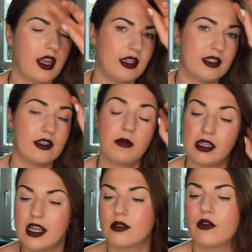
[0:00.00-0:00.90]
and this is gonna be
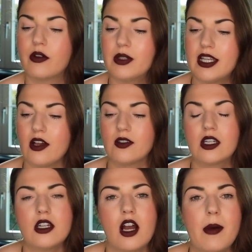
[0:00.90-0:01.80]
the last one from this house I'm gonna talk